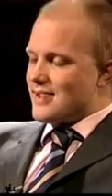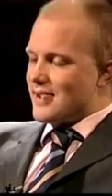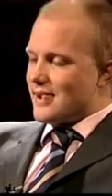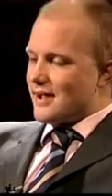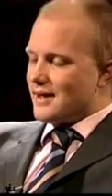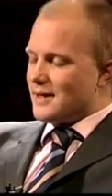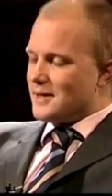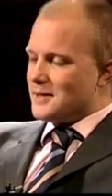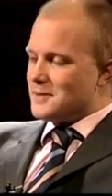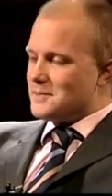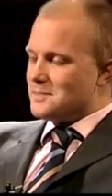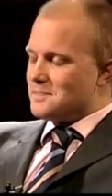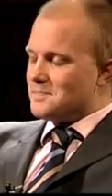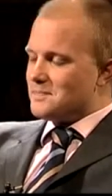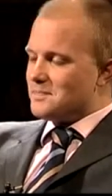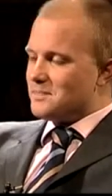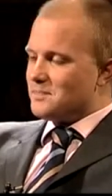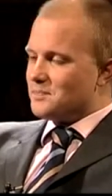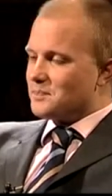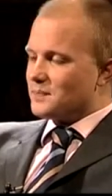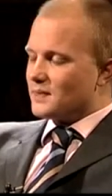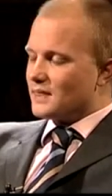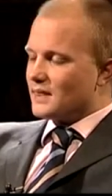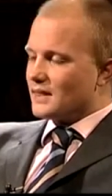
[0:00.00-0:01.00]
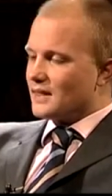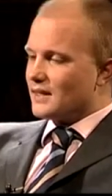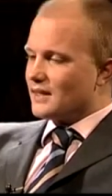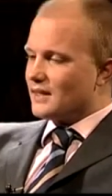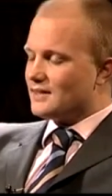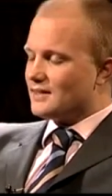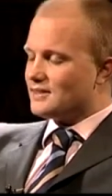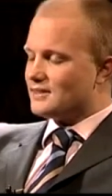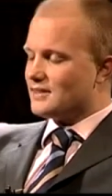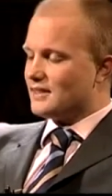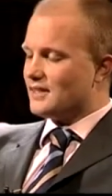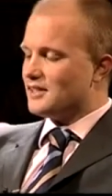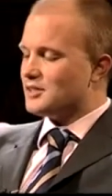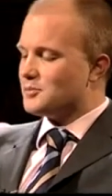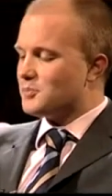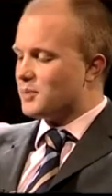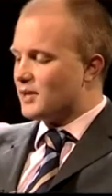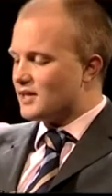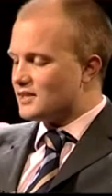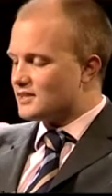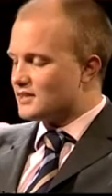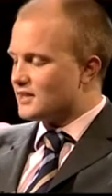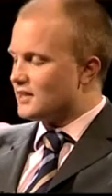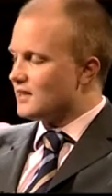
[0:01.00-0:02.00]
um, it's it's
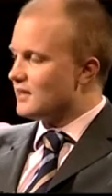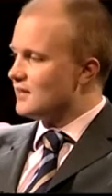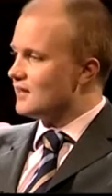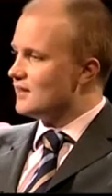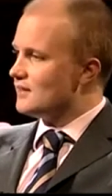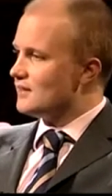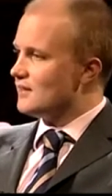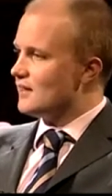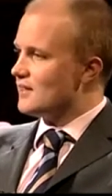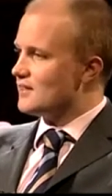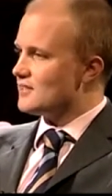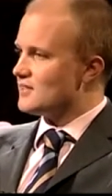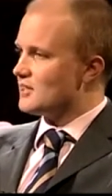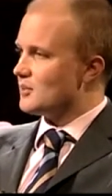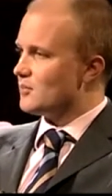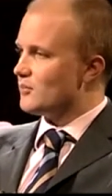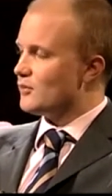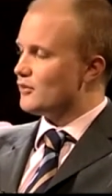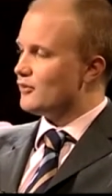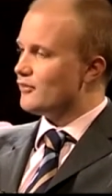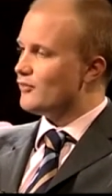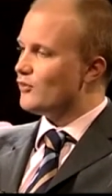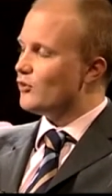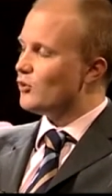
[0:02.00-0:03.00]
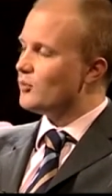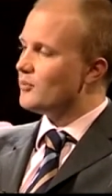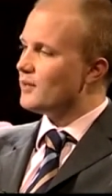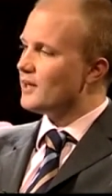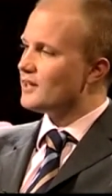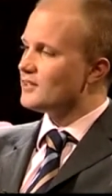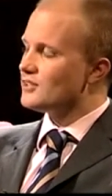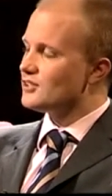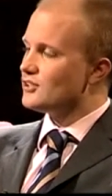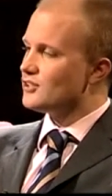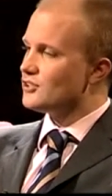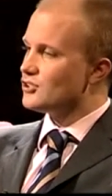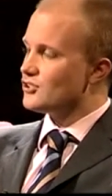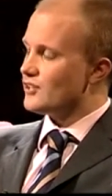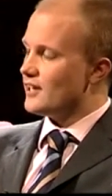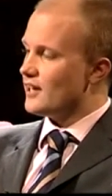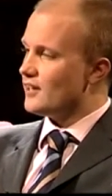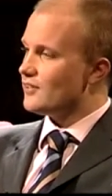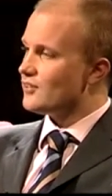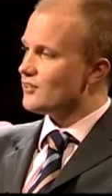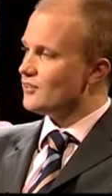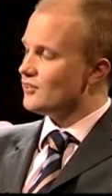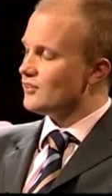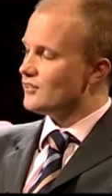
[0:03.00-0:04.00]
basically a, a, similar format to a
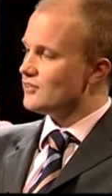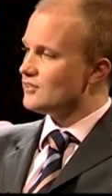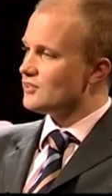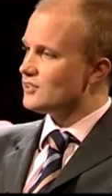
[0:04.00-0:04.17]
triathlon.